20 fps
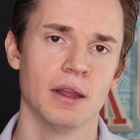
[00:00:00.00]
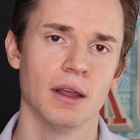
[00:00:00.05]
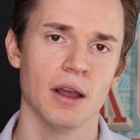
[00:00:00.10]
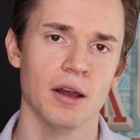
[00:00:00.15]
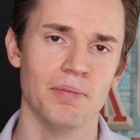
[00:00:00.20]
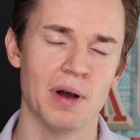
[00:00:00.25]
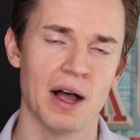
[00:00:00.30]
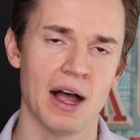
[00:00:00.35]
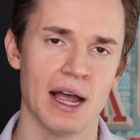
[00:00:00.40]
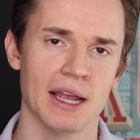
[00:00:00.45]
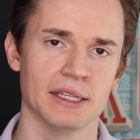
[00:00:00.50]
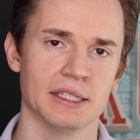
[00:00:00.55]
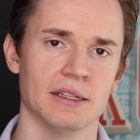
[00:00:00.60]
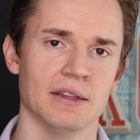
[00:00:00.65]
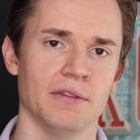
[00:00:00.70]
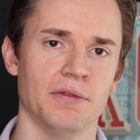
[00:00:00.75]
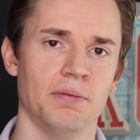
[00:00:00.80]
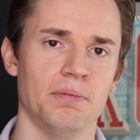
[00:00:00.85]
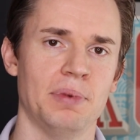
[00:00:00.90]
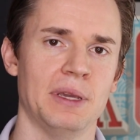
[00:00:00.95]
a
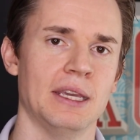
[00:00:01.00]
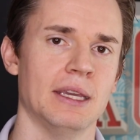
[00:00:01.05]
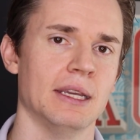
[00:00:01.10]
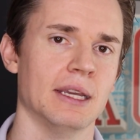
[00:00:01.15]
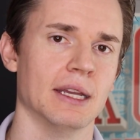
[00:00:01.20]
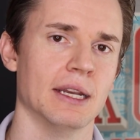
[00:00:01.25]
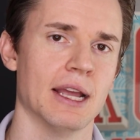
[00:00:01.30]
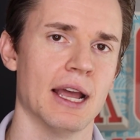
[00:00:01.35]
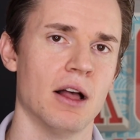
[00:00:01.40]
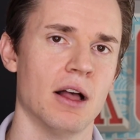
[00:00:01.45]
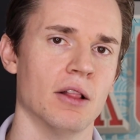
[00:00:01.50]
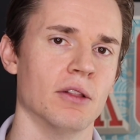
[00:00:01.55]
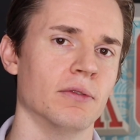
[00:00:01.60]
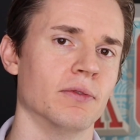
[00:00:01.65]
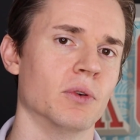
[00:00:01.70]
positive P&L.